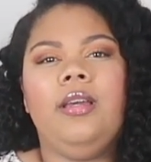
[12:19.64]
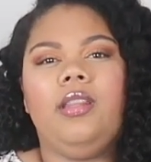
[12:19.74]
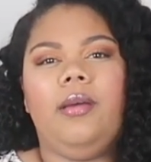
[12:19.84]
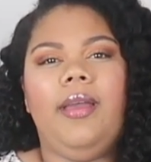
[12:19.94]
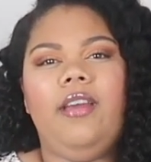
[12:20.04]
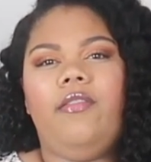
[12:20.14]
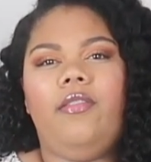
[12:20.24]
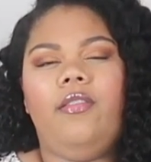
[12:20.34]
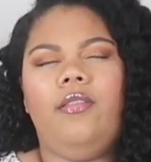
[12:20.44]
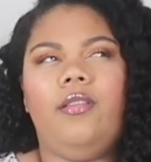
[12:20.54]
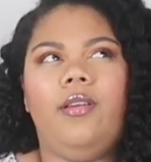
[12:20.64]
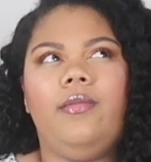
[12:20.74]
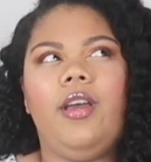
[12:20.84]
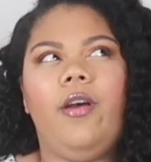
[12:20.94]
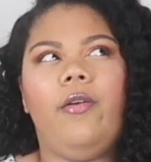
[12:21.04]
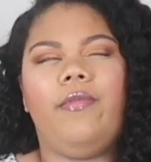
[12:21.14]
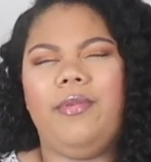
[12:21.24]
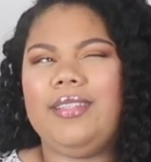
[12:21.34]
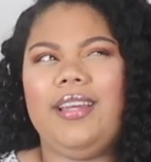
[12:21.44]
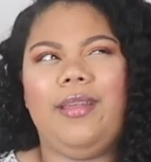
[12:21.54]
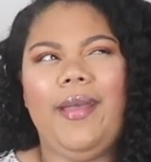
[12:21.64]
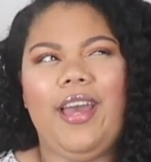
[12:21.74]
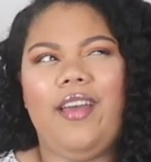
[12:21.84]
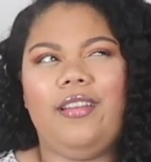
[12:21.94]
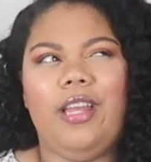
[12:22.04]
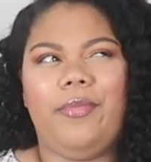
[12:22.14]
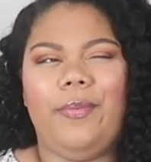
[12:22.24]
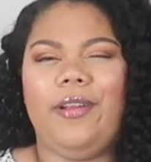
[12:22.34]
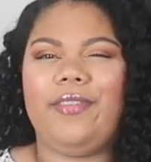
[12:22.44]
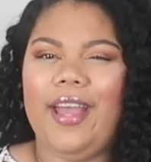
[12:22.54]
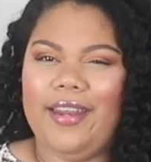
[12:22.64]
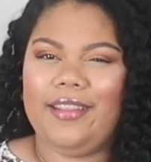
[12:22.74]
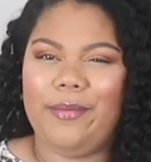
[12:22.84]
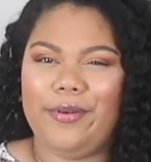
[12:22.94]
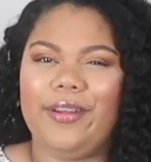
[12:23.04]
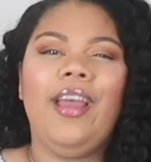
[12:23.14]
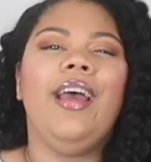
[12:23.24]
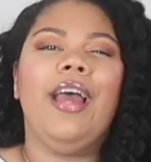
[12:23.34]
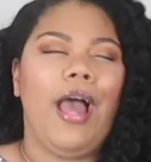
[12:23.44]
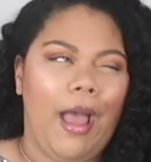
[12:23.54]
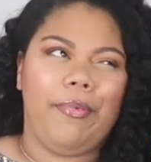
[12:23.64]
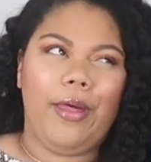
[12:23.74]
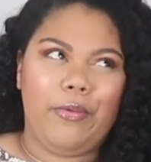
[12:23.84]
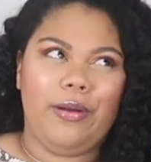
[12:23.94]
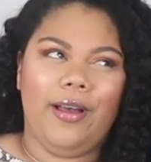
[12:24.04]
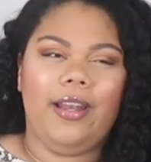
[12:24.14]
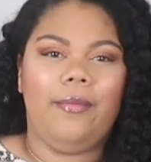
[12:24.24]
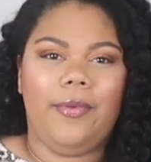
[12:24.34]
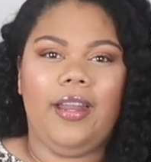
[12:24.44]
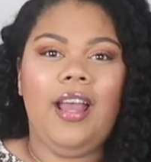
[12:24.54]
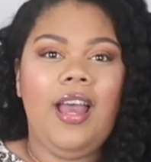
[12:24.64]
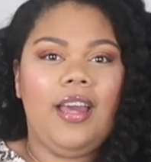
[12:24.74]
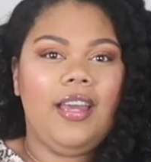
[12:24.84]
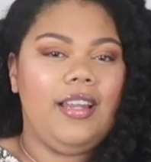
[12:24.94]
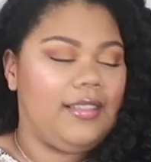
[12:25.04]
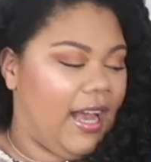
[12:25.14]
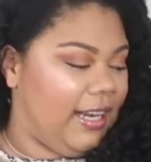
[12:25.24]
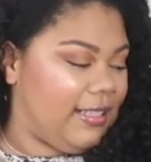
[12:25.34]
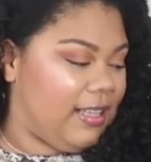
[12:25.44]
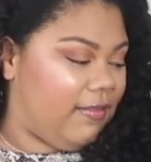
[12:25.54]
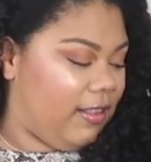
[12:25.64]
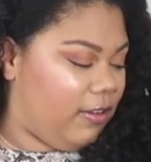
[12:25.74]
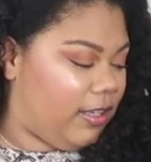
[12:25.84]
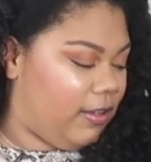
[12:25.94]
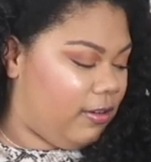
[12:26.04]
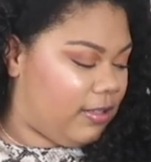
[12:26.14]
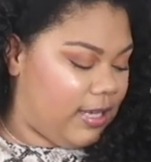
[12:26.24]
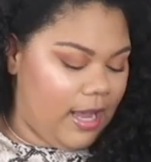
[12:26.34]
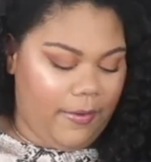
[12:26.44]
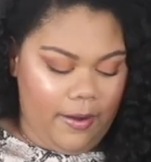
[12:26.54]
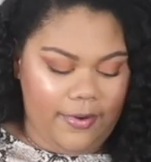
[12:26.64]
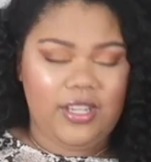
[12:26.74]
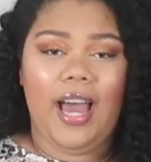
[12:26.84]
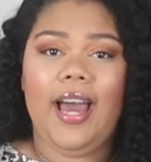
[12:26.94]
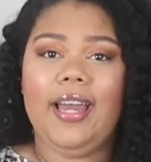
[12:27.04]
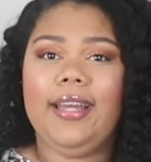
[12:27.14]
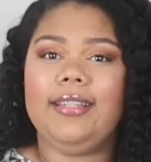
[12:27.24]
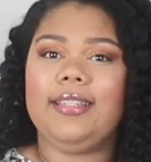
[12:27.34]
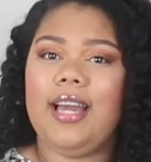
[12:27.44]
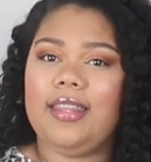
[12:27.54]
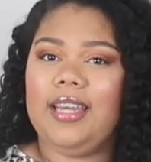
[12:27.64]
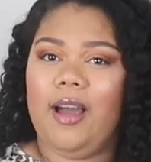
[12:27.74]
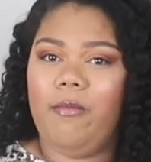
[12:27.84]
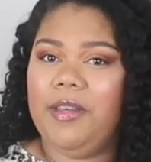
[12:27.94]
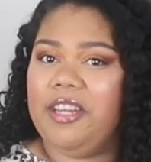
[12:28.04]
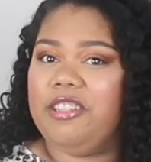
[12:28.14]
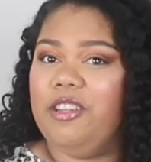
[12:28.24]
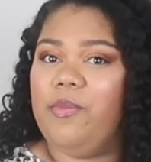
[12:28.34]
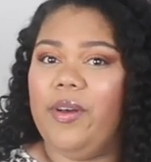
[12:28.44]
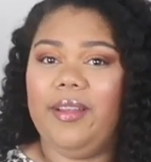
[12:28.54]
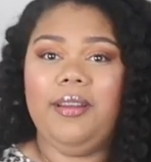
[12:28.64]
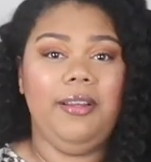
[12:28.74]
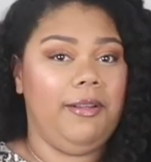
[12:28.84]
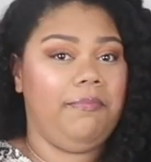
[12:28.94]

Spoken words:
They may have, no, I'm gonna say they may have had it in leopard, but if they had it in leopard, I probably would have bought it. But it is, I just love the little cute little snake print, which I did not think I would be into, but